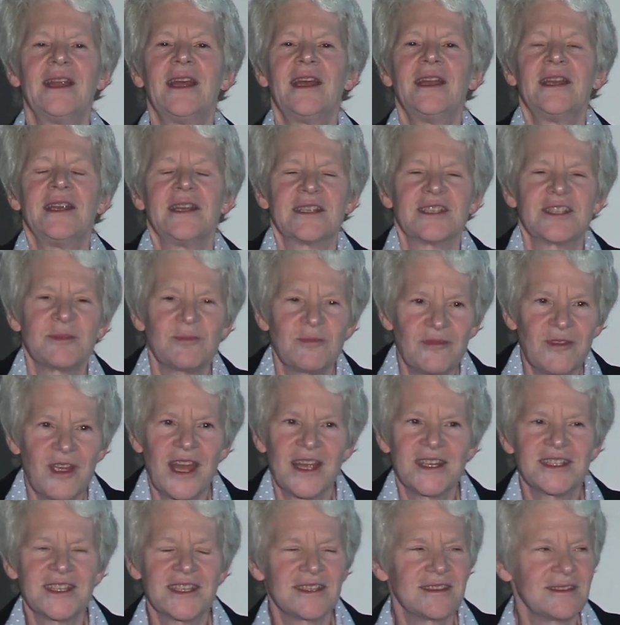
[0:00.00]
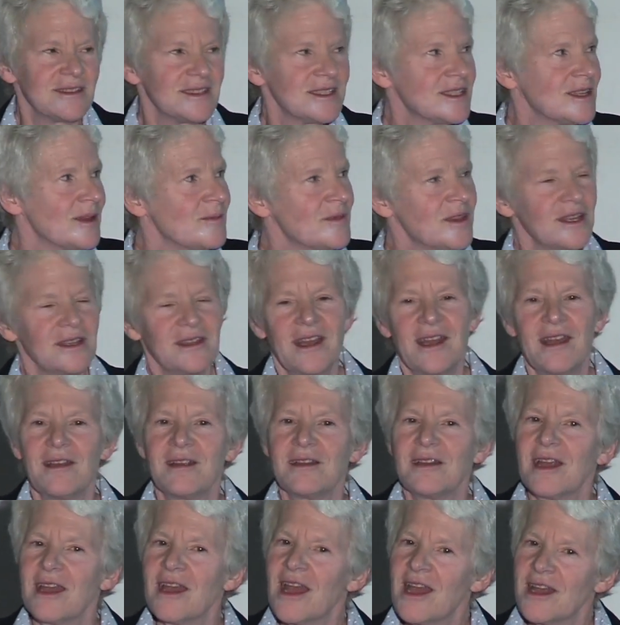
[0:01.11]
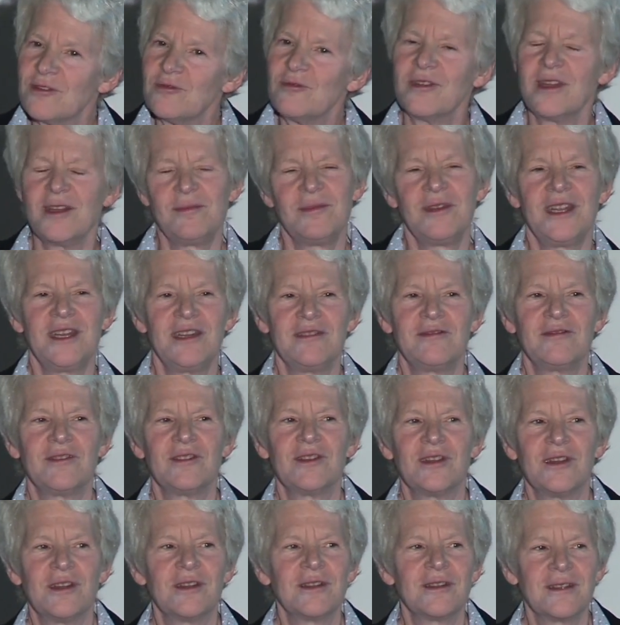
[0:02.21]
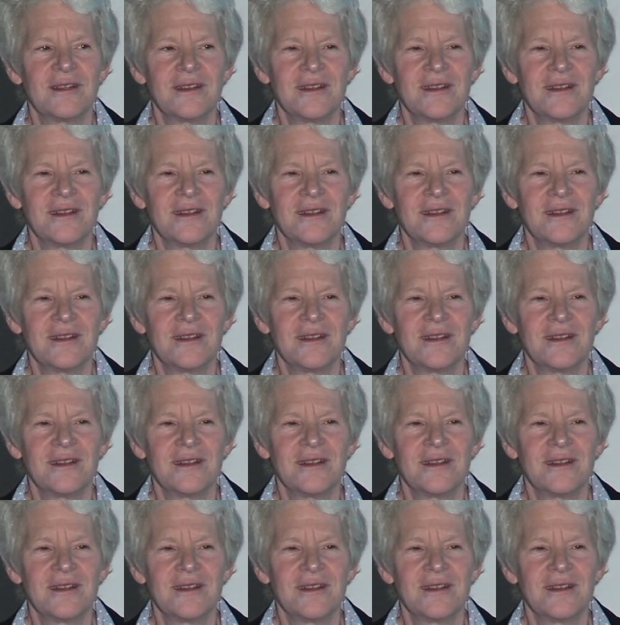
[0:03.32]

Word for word: and express something that had great meaning for her.